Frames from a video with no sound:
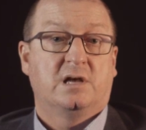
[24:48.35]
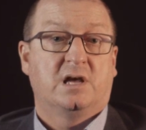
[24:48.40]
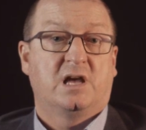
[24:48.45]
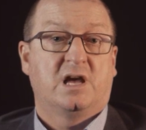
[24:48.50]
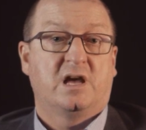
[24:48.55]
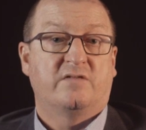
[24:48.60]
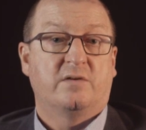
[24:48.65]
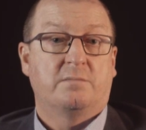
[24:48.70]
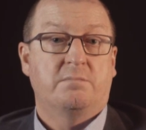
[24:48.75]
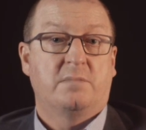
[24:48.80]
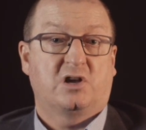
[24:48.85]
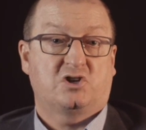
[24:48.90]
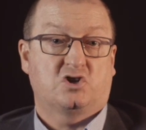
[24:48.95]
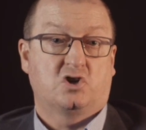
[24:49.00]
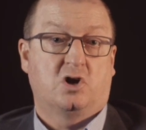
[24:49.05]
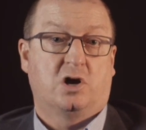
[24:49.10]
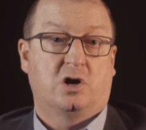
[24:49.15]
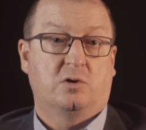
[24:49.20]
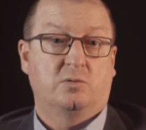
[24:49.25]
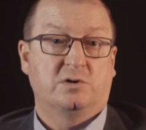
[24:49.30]
have a much
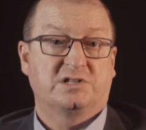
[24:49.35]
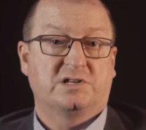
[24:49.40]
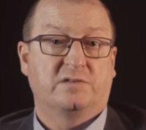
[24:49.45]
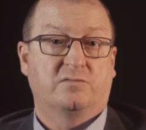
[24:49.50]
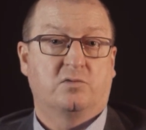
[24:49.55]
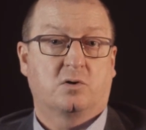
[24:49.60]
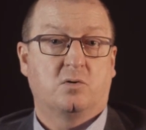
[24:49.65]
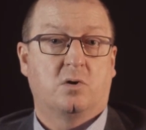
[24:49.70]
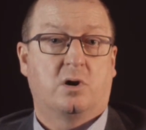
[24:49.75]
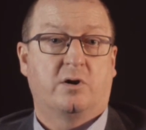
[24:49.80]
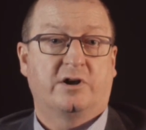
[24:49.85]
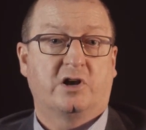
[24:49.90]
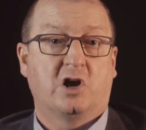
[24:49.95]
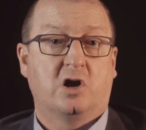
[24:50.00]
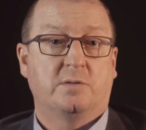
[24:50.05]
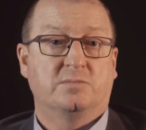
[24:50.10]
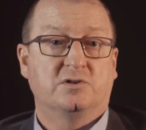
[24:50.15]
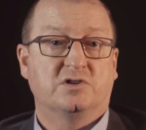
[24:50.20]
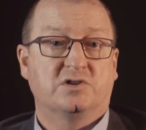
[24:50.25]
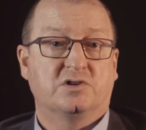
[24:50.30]
higher risk of requiring
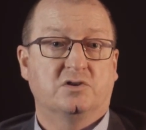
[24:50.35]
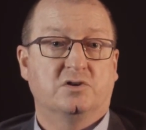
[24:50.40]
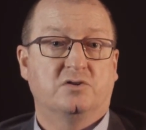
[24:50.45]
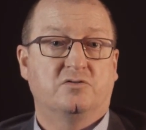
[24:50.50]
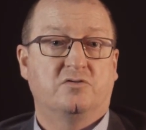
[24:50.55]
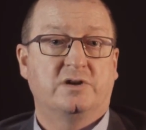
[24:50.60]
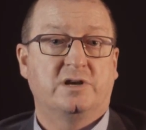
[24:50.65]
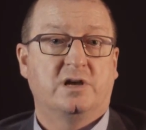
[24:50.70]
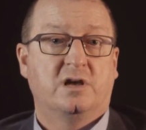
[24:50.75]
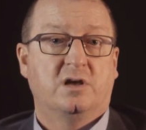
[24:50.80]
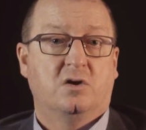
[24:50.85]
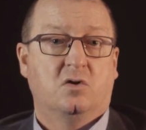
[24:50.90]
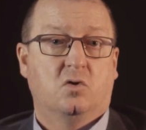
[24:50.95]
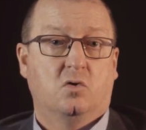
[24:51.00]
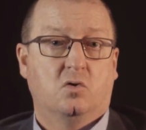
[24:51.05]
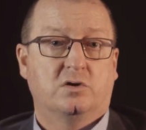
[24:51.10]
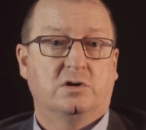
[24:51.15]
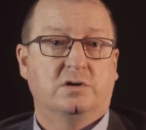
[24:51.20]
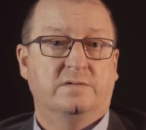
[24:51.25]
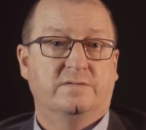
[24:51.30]
open surgery
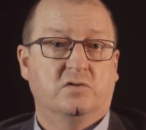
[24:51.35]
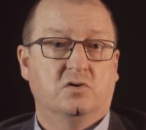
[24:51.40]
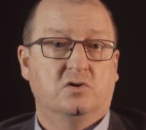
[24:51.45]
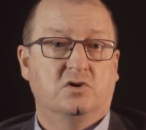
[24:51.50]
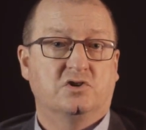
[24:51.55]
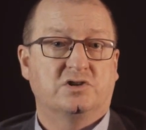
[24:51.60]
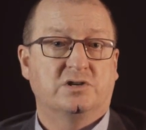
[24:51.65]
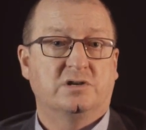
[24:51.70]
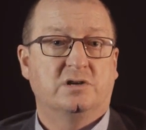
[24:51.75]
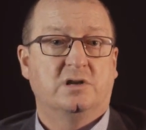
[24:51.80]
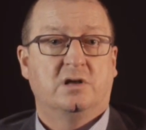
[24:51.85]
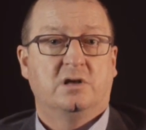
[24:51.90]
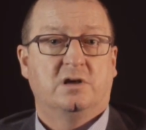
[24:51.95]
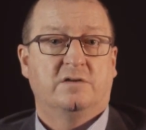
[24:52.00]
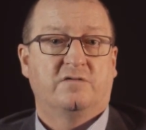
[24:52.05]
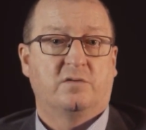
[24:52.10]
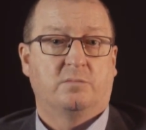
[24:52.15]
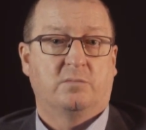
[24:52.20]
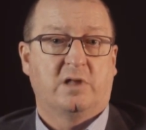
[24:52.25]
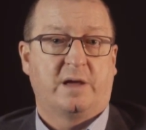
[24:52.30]
or conversion
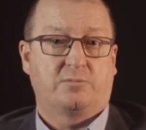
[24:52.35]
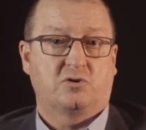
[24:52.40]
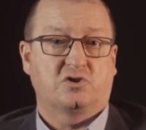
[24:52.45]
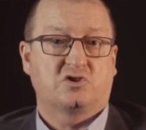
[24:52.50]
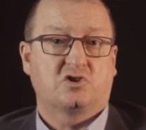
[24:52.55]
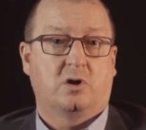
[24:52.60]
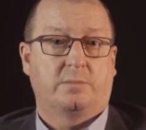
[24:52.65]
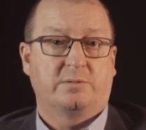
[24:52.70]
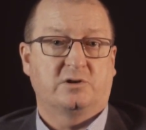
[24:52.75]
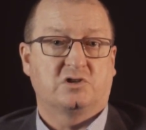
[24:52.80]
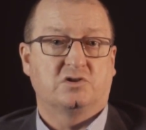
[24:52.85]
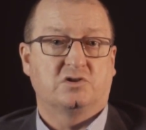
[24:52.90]
from laparoscopic